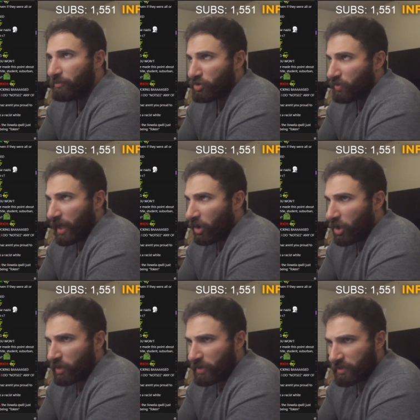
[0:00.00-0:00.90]
so that
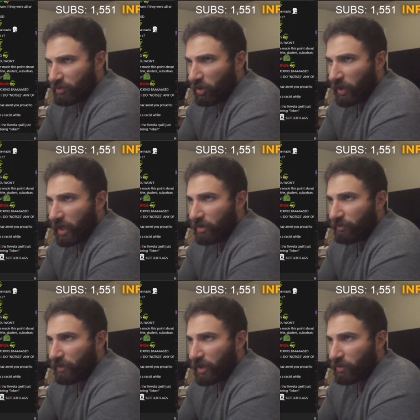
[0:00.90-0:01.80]
argument's blown out of the
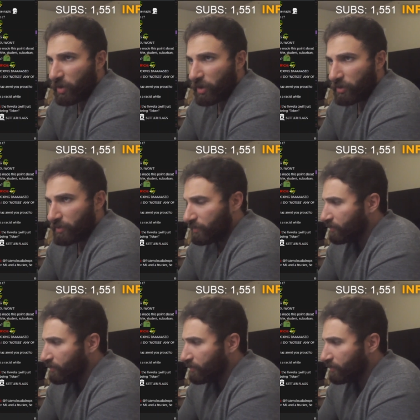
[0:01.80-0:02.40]
fucking water.